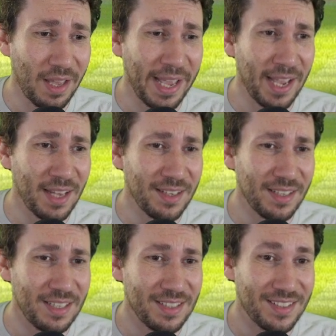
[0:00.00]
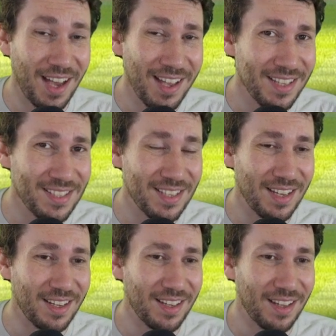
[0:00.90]
And he does,
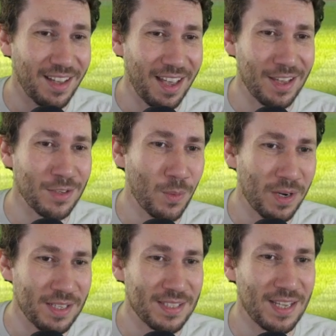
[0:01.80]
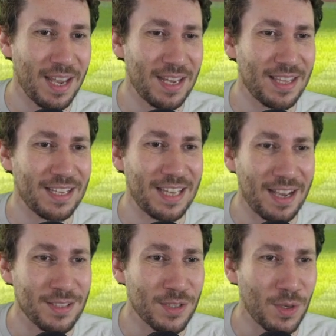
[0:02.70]
and you want to say that he
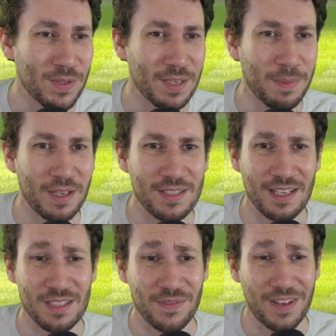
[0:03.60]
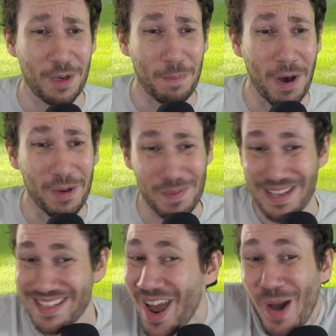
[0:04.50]
executes it because he gets a foul ball,
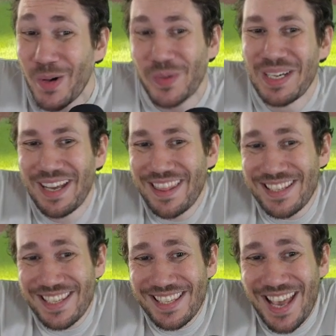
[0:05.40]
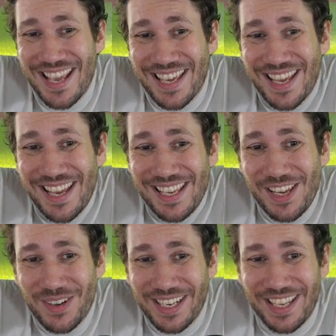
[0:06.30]
but no. This is like
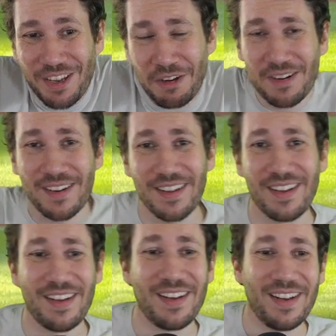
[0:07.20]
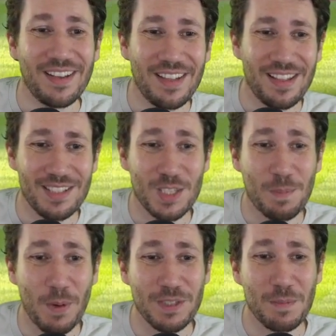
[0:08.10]
here to here. This is
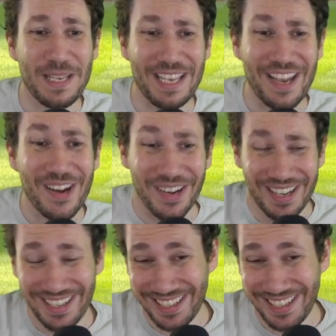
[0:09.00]
supposed to be here.